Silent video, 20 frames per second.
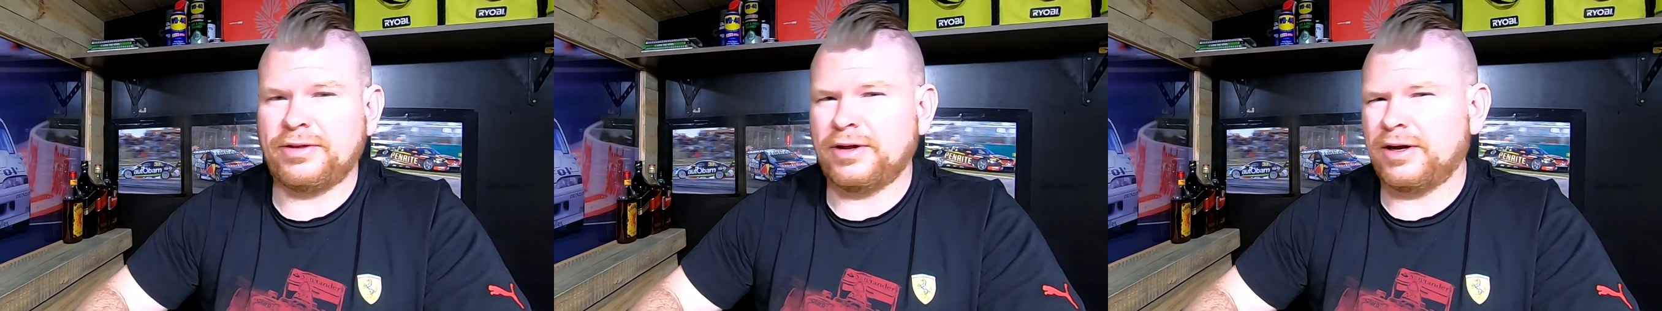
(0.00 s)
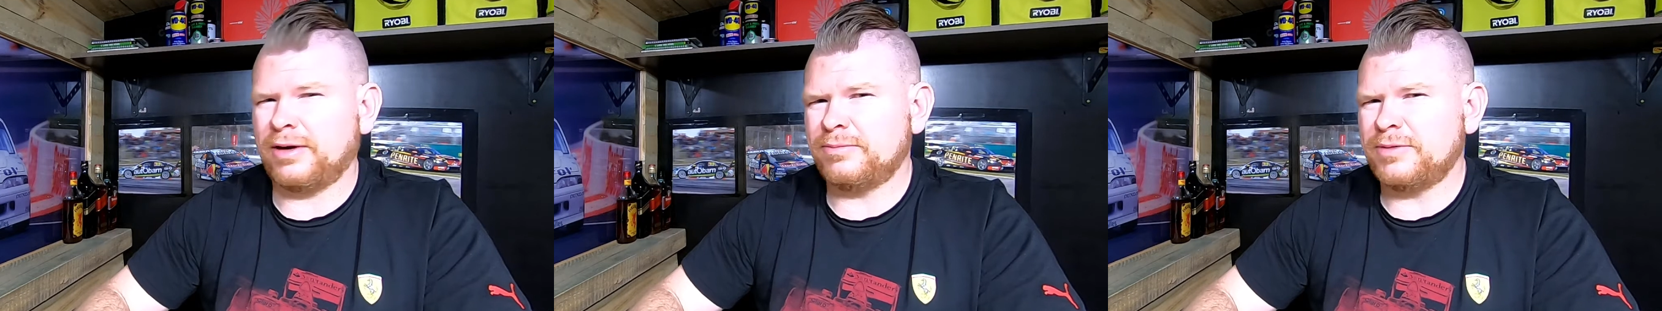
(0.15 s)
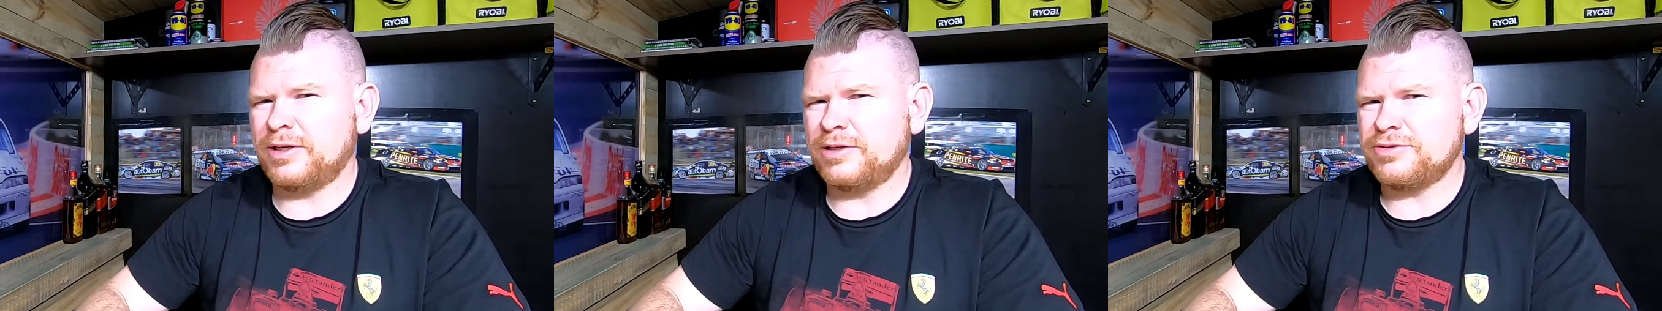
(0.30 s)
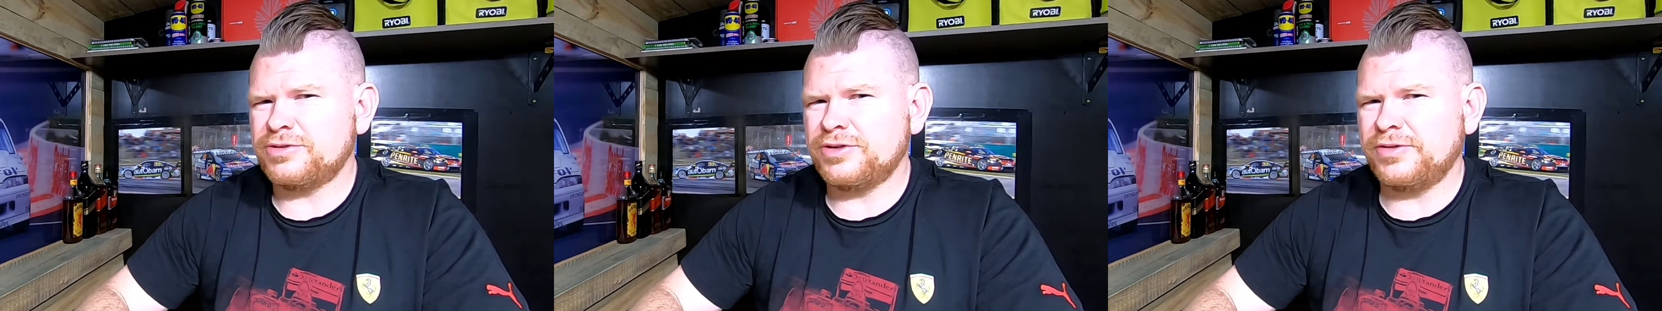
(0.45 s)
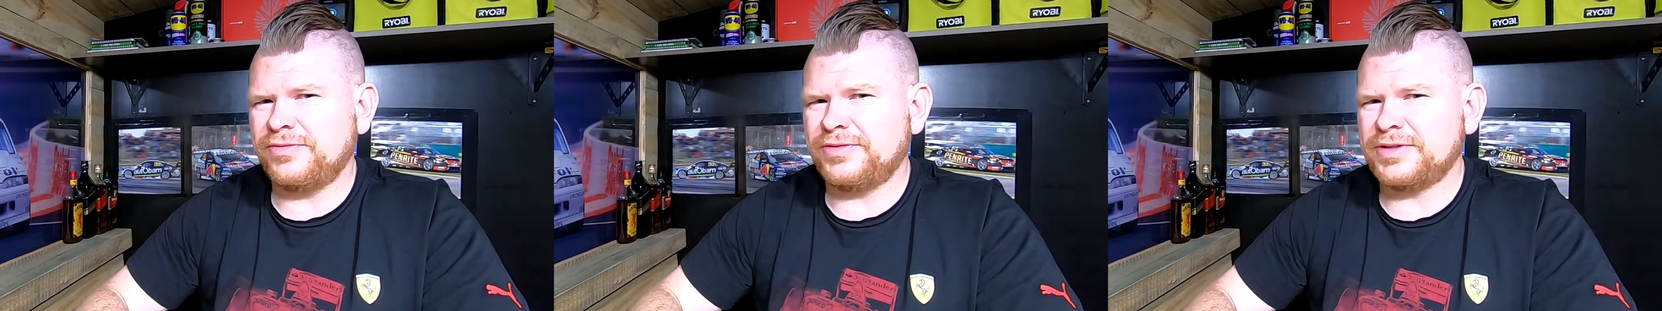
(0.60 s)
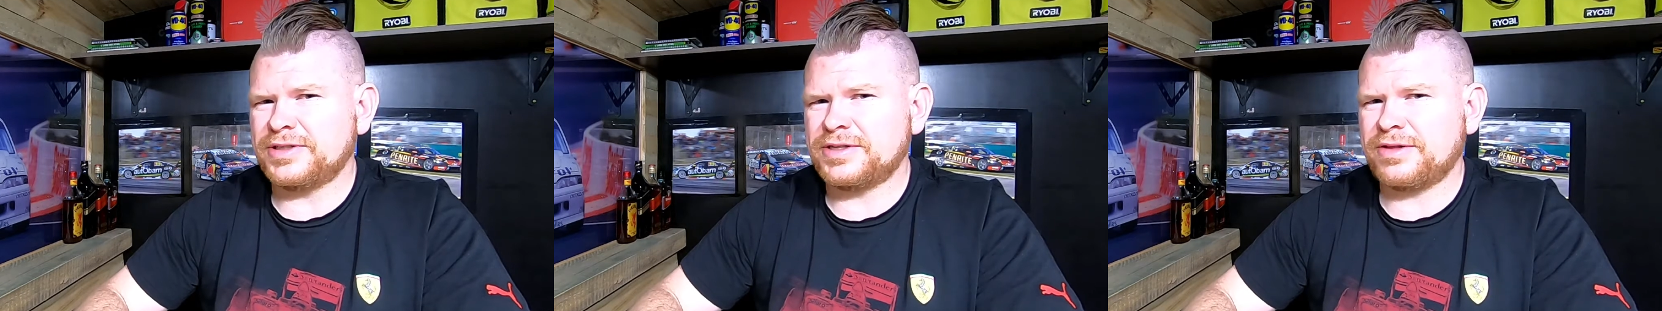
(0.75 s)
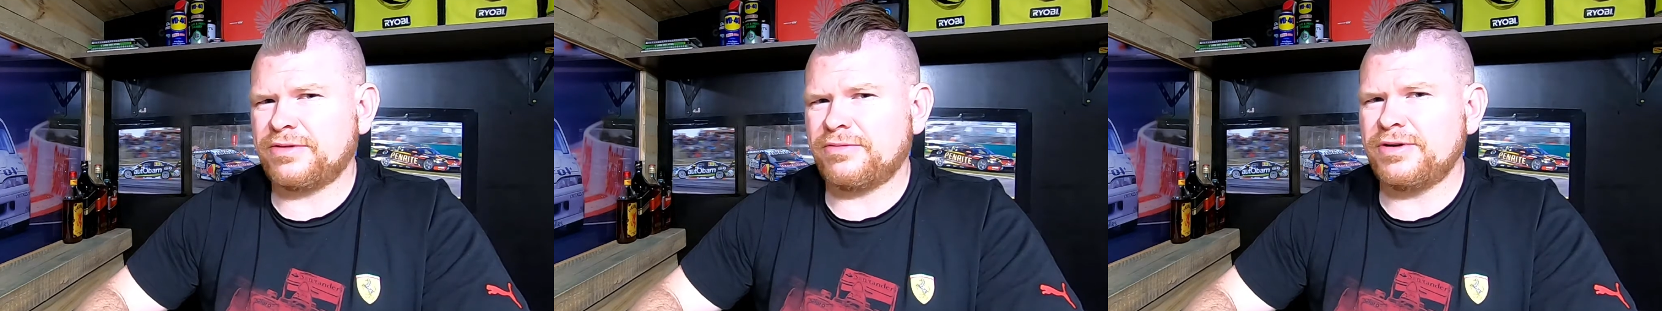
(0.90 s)
I'm not sure if
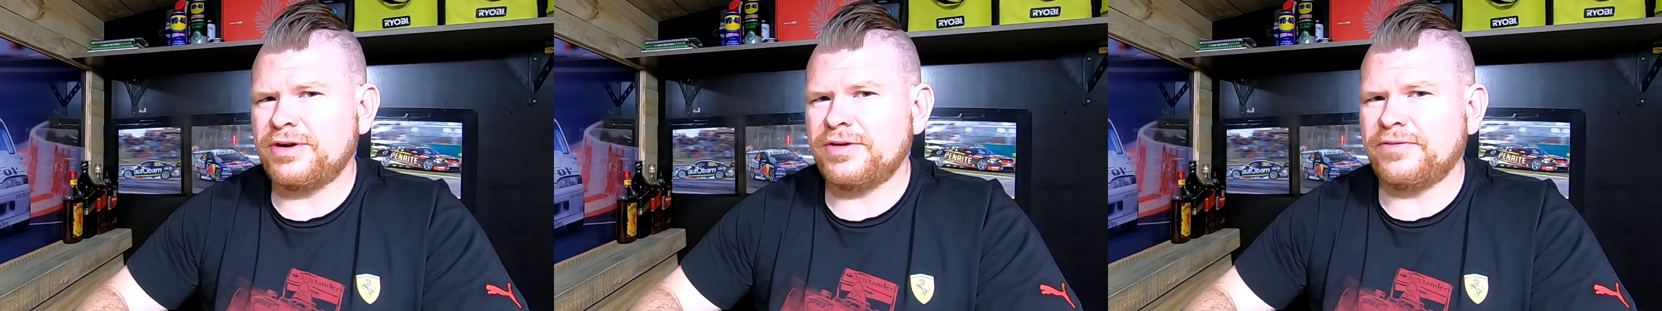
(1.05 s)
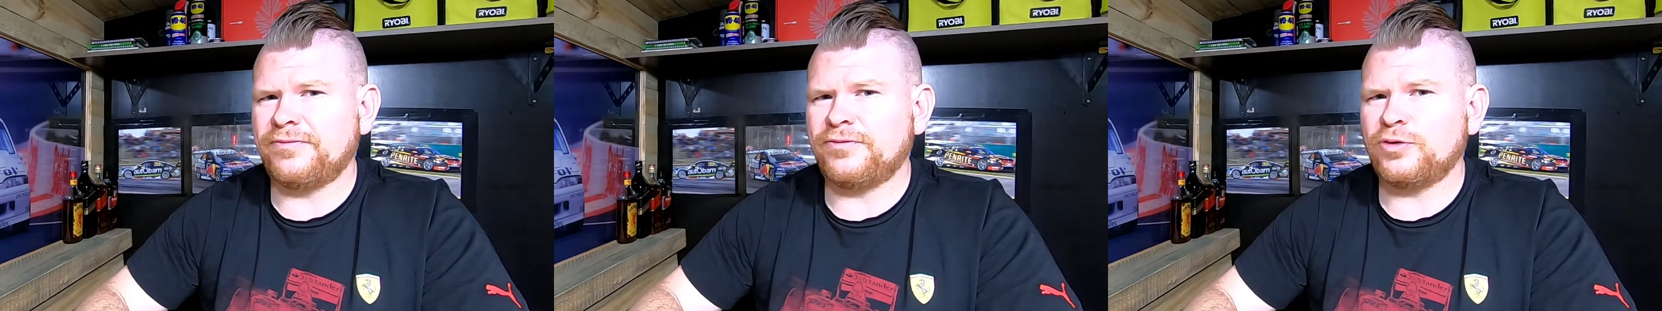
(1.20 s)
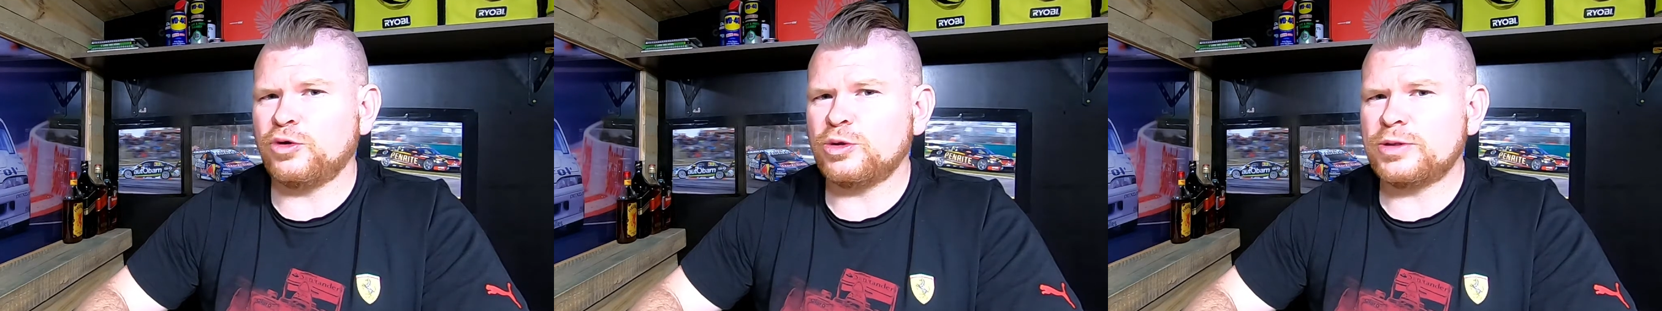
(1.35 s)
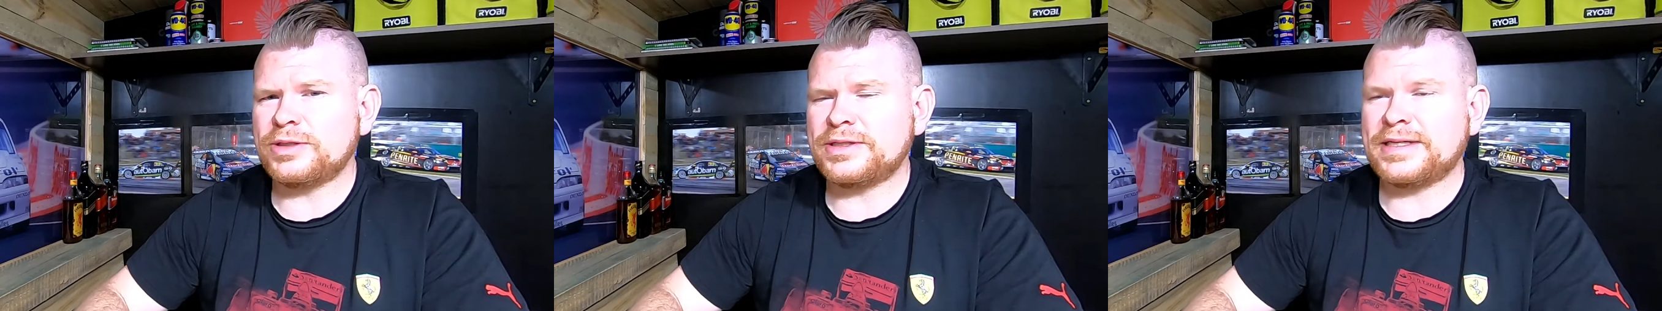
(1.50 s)
it's three or four